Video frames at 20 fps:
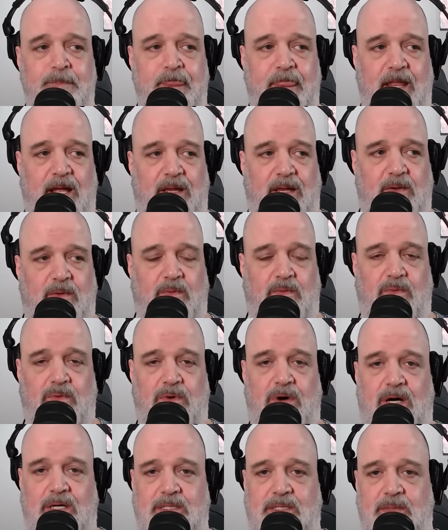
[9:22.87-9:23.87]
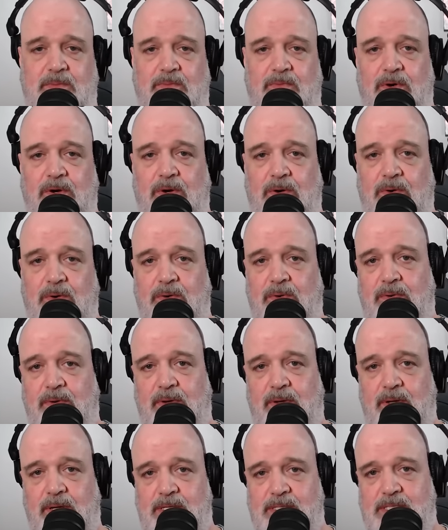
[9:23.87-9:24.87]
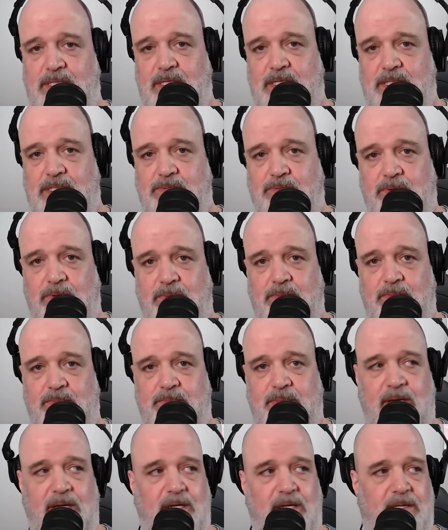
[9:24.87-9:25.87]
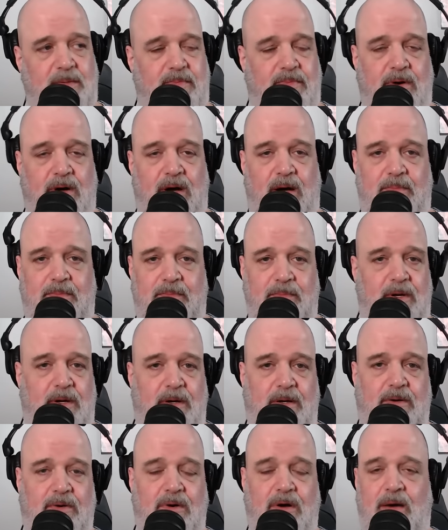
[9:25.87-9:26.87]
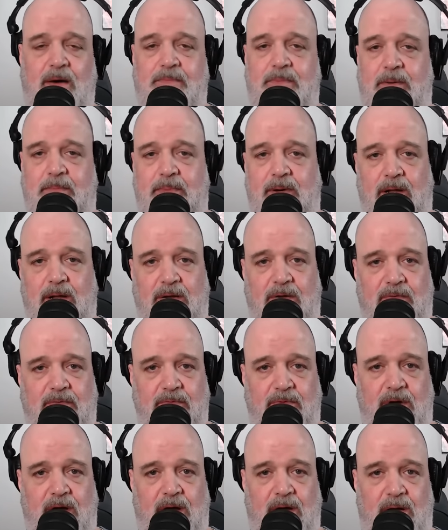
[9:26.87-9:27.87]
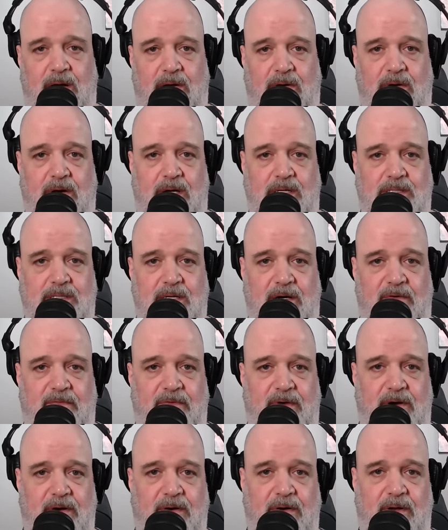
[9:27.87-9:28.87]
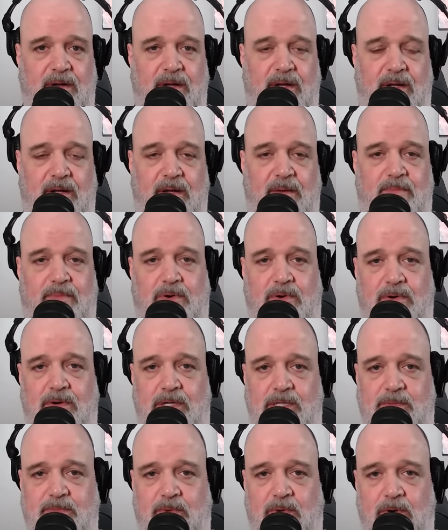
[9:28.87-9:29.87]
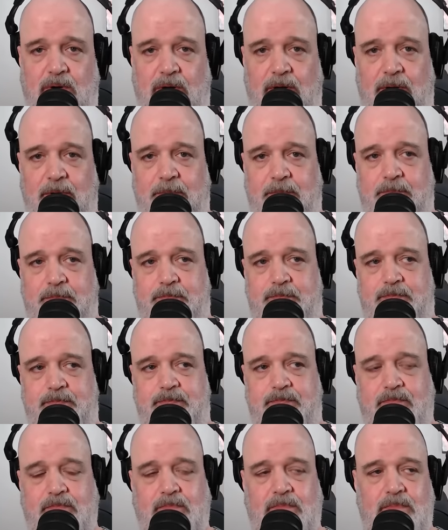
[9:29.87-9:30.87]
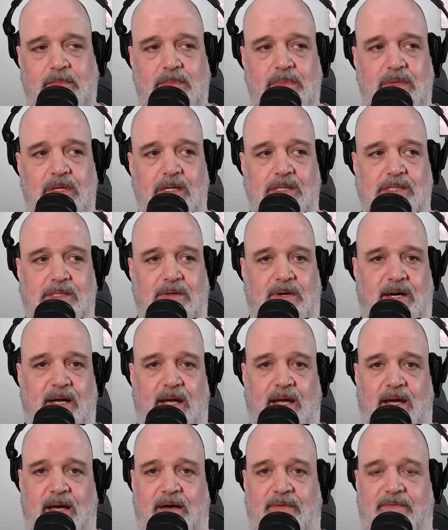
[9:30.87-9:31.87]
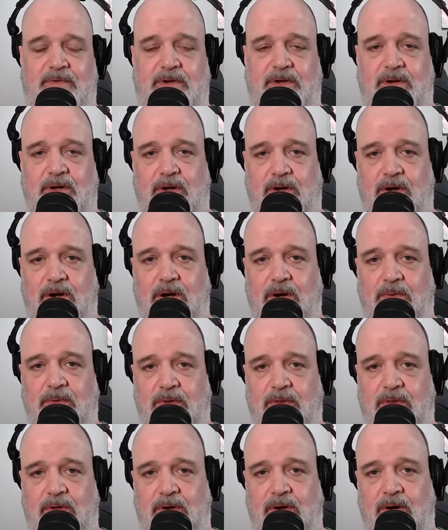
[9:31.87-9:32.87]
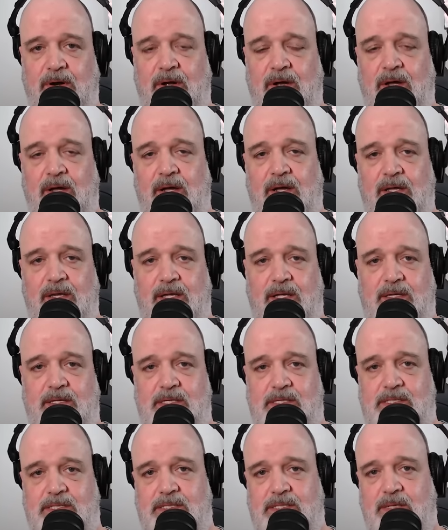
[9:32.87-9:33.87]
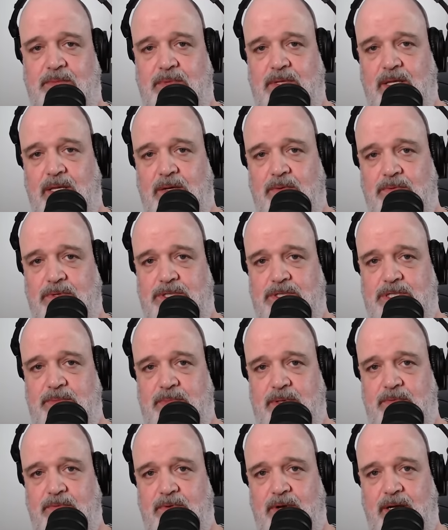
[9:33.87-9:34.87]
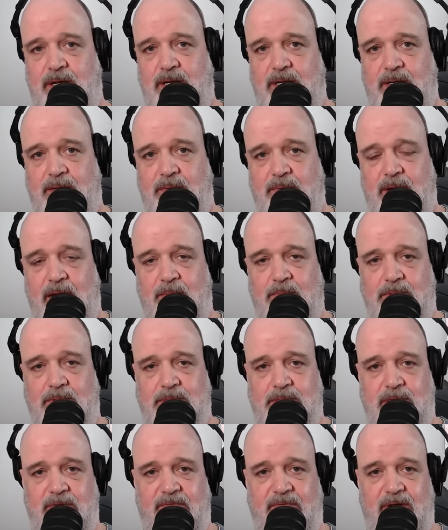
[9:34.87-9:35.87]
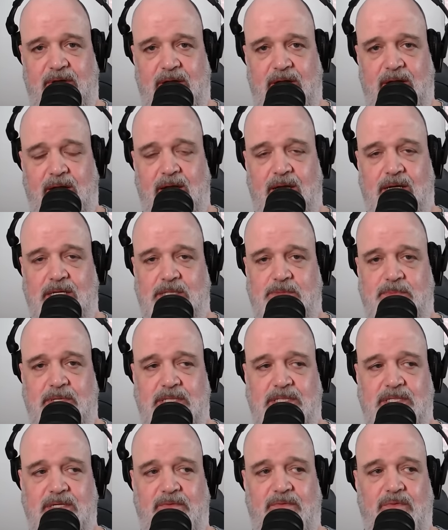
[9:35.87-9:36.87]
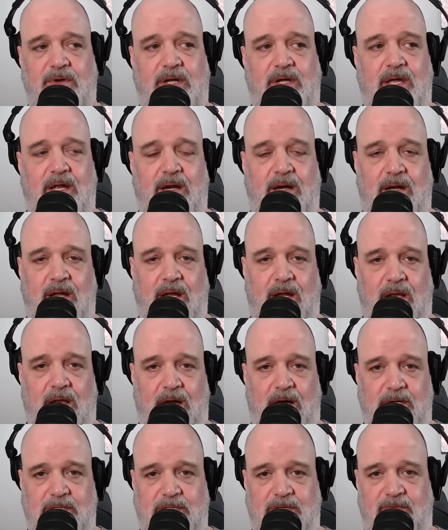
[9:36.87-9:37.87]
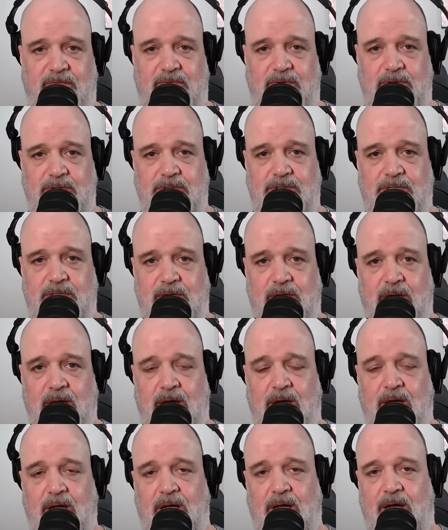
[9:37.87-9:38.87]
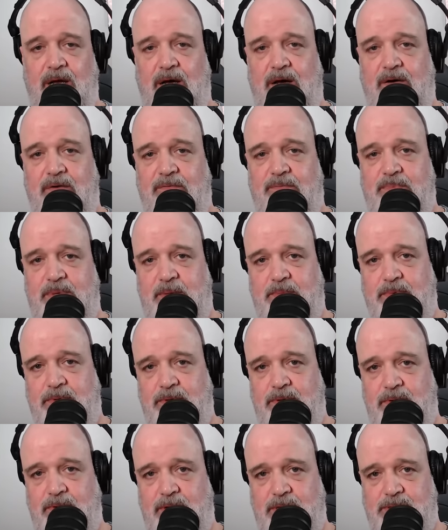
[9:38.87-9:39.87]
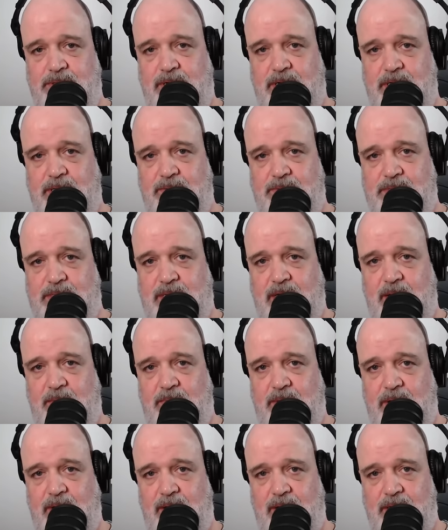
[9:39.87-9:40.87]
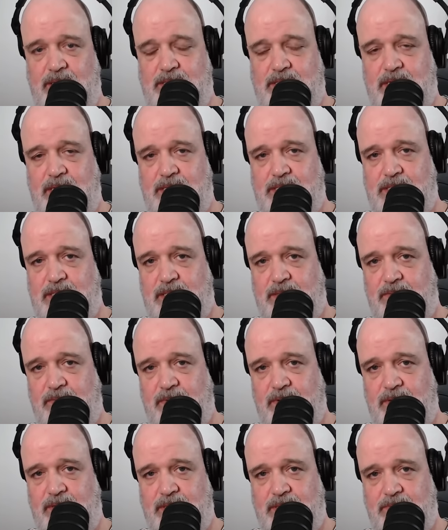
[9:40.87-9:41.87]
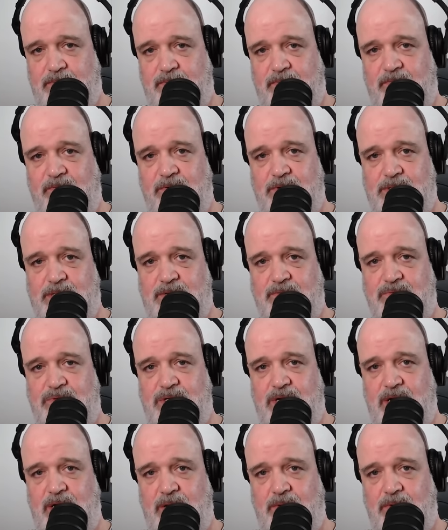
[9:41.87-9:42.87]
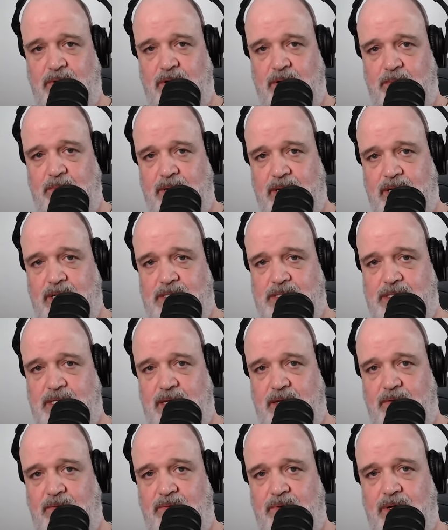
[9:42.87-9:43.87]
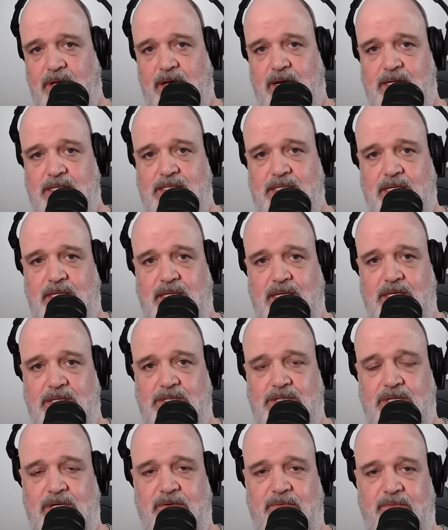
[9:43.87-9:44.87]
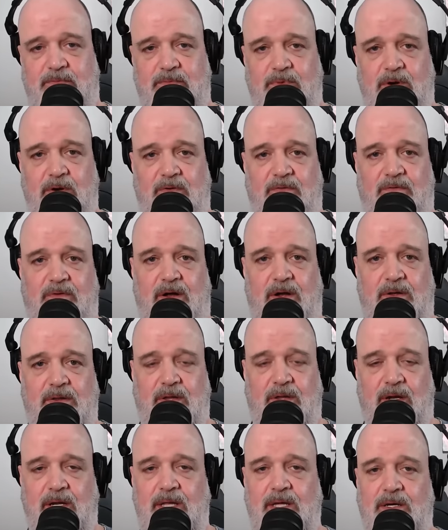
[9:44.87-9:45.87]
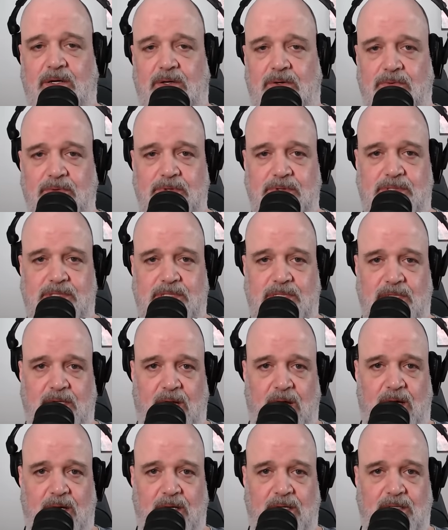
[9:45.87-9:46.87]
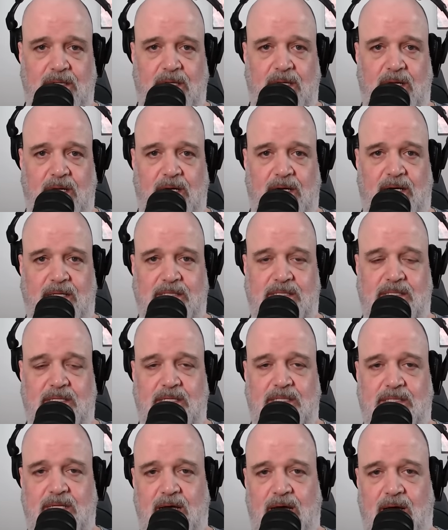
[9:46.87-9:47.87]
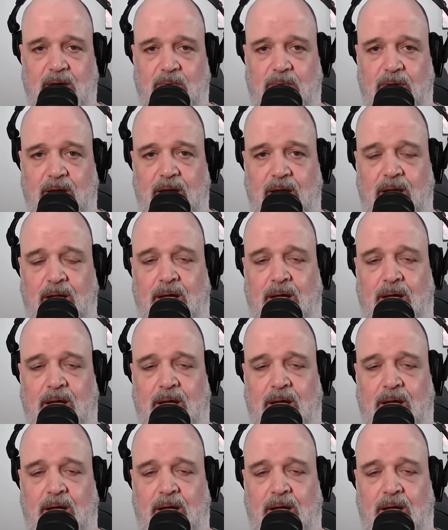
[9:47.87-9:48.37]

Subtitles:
And the Roxham Road incidents will begin to crop up all across our very porous border. So I have to concur with her that this is something that we should be ready and able to defend against, because if we get a large infusion of people who are trying to escape the United States in the 1st of January because they realized that they should have, followed the legal routes and got into the United States that way,